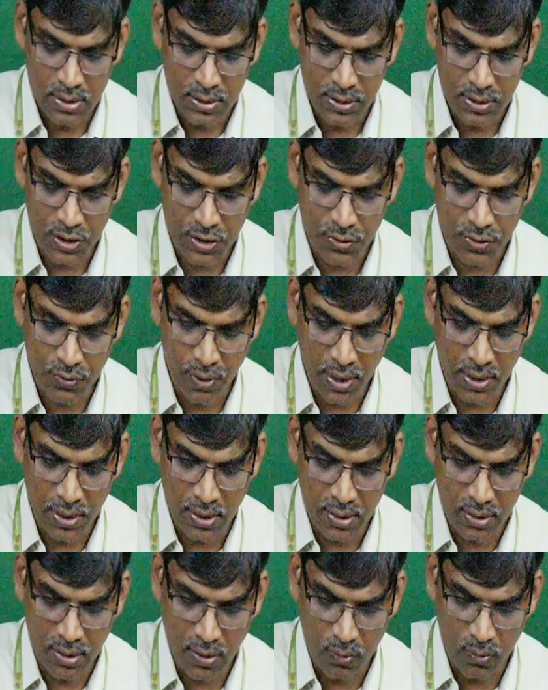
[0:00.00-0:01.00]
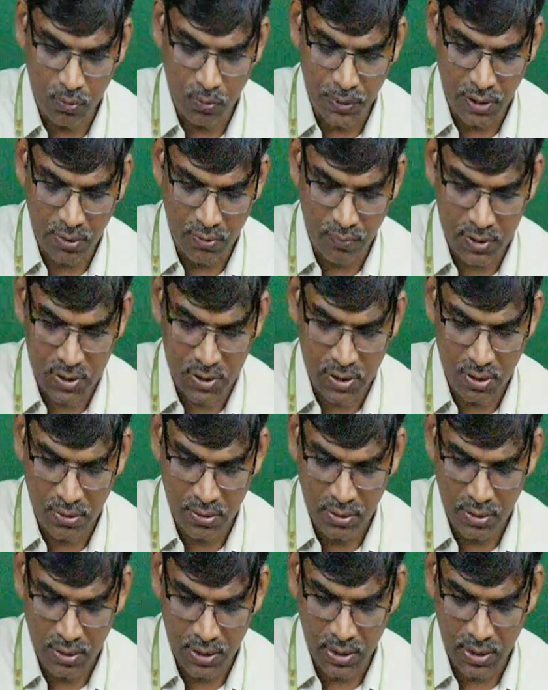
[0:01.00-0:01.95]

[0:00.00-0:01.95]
Just to write it the loop equation